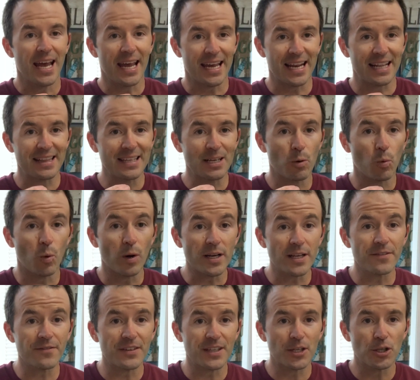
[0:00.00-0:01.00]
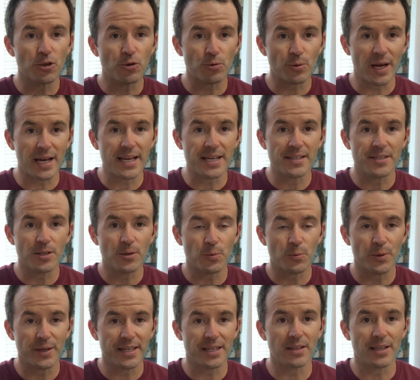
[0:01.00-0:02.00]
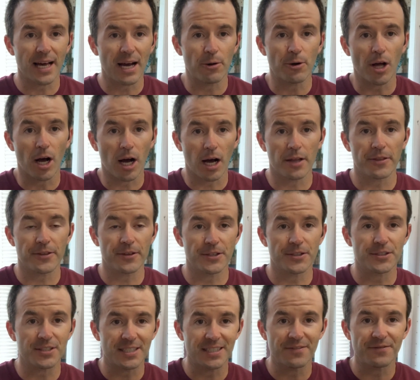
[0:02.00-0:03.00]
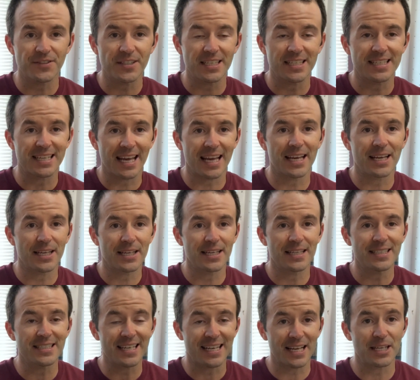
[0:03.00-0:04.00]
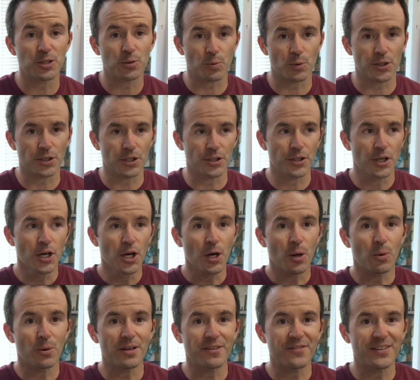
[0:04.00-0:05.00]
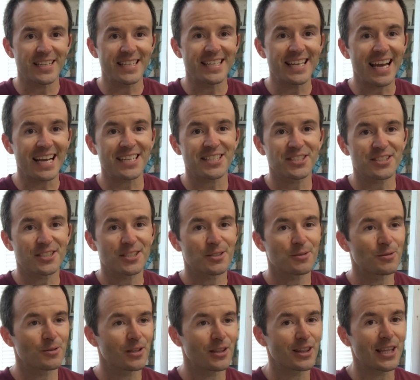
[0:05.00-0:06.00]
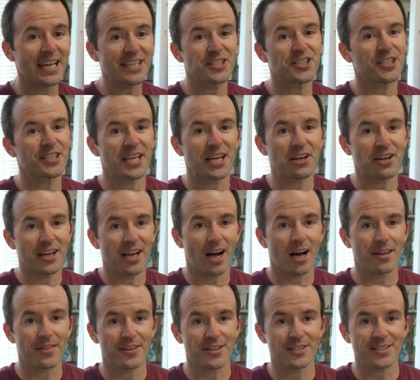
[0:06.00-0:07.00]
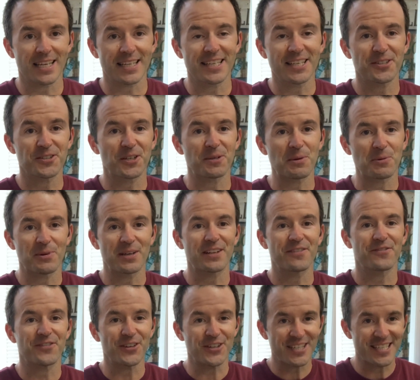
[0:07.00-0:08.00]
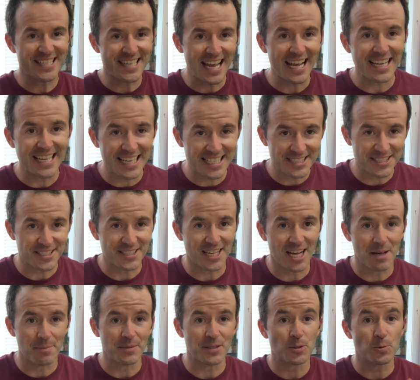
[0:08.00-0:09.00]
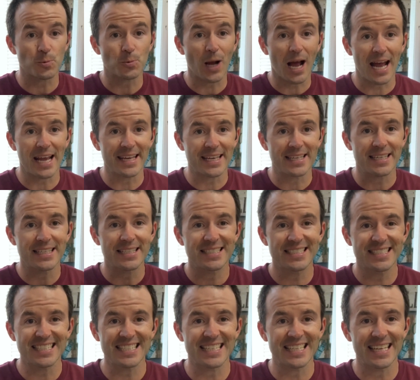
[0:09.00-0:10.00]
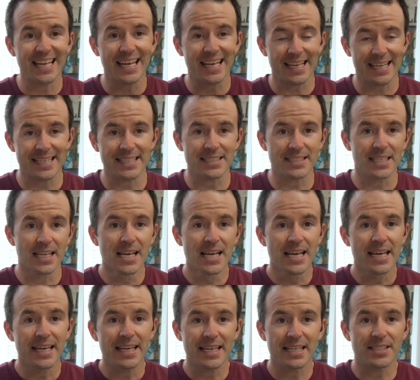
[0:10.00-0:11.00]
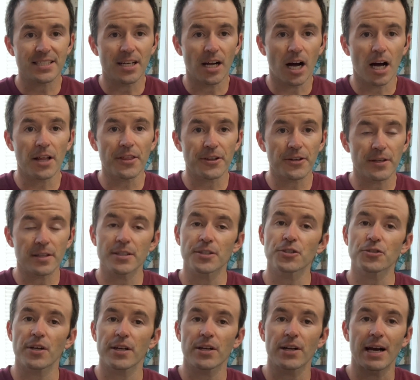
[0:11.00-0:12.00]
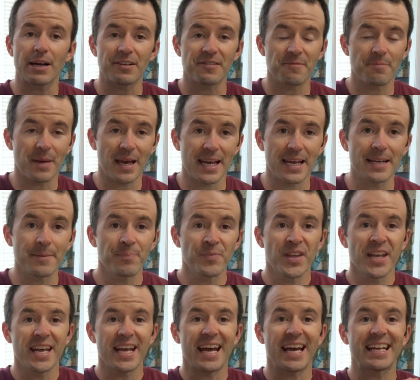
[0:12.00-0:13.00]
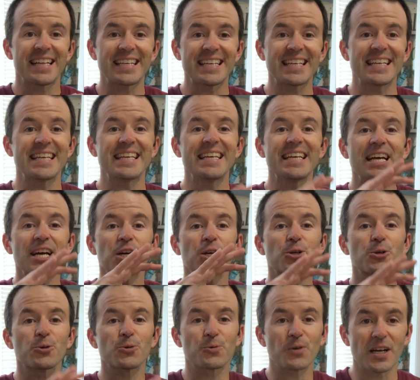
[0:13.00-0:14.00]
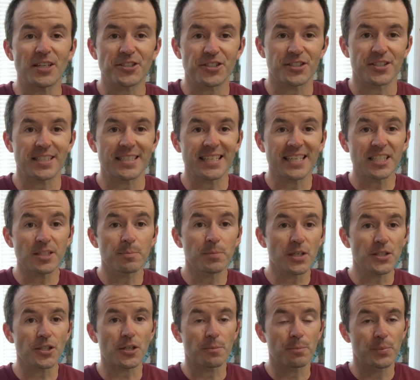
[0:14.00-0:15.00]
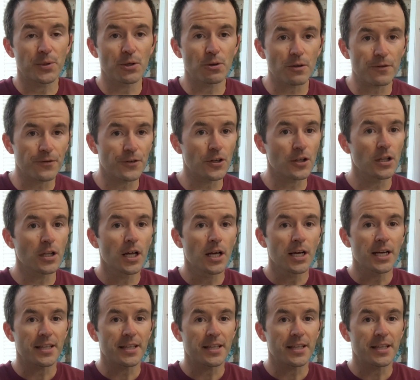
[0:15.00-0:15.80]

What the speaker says: And I think one of the great read aloud authors of today, in today's world, one of the next legendary authors that kids are going to be reading for decades to come is Ryan T. Higgins. He's an author illustrator out of Maine, and he crushes it. His books are beautiful.